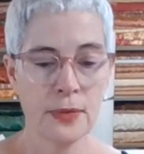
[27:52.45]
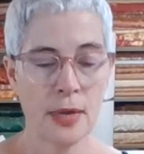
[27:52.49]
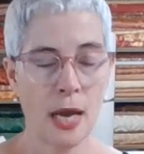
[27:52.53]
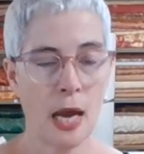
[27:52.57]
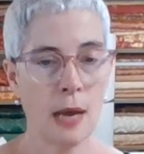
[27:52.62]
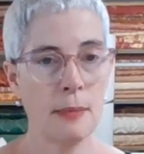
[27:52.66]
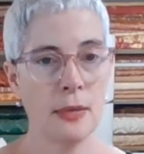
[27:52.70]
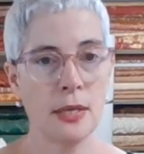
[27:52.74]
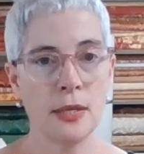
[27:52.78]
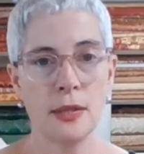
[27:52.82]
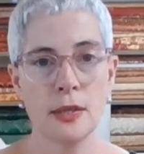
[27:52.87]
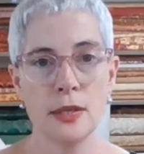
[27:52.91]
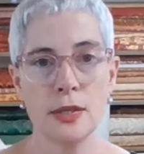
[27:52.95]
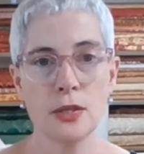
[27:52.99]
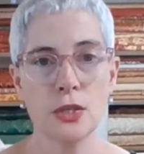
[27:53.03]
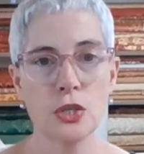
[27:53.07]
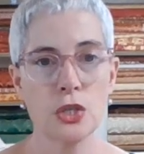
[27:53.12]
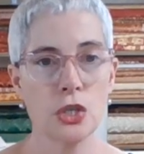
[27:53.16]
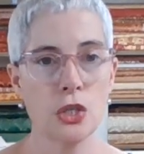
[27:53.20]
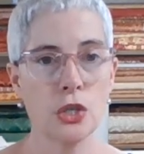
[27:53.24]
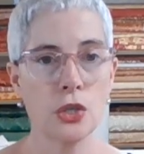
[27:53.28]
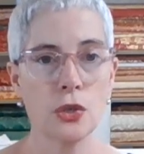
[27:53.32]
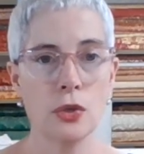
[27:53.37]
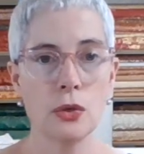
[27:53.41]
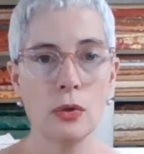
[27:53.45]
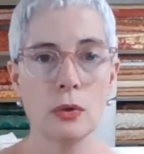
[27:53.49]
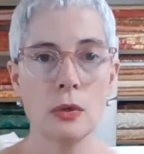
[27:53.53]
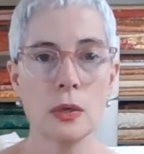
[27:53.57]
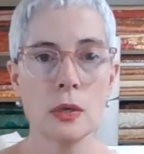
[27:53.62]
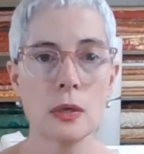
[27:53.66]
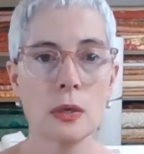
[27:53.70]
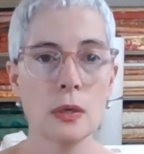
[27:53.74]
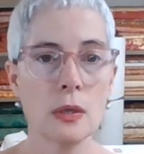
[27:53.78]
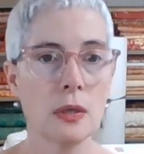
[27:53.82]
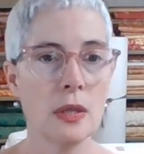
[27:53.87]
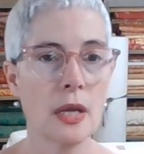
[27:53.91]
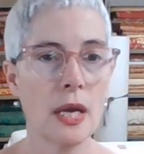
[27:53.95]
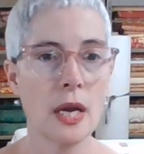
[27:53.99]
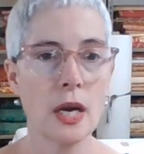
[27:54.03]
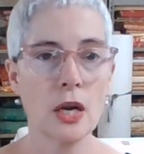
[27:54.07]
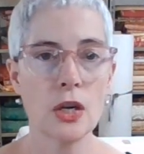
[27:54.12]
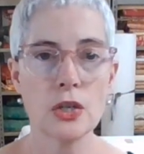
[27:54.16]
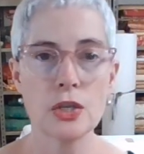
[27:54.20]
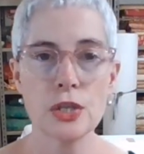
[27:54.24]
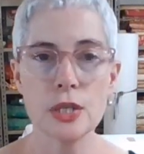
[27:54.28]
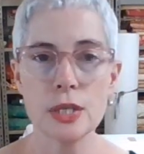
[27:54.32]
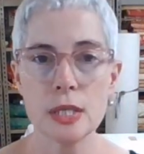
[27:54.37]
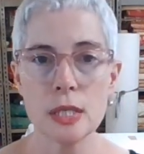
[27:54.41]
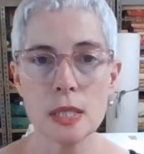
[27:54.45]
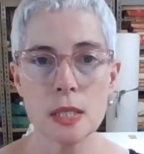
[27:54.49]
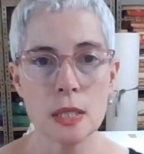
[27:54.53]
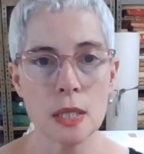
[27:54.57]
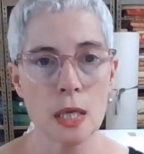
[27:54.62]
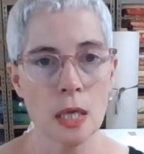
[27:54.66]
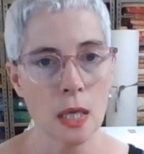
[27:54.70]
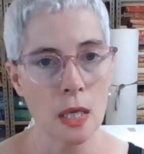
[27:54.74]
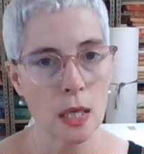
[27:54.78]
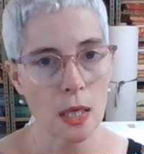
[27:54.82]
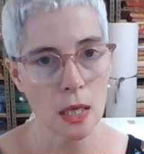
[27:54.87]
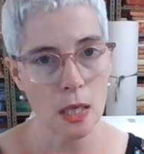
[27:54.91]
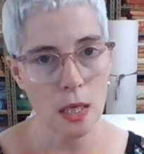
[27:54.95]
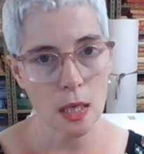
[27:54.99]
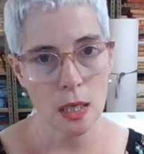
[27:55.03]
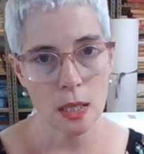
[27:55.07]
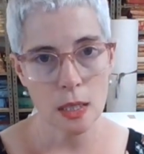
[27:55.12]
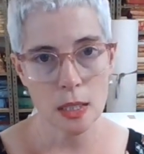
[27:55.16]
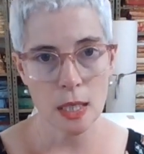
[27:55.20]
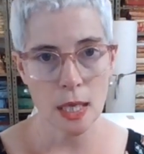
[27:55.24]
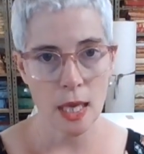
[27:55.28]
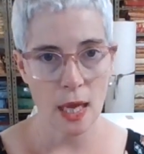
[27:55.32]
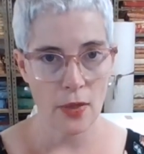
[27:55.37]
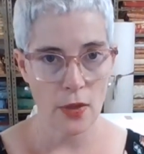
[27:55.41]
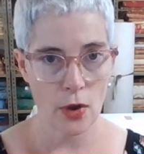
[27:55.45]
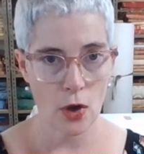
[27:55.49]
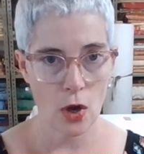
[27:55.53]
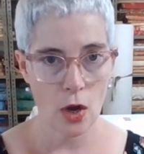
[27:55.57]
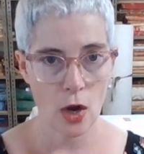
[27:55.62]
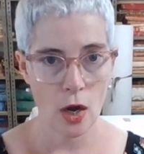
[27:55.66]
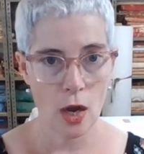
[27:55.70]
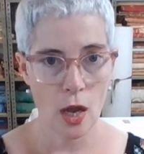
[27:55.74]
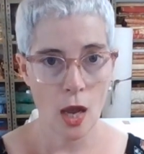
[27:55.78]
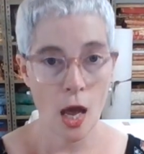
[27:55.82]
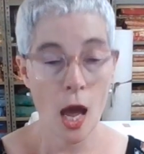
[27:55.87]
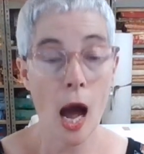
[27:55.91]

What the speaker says: I mean, these two, they are just singing together.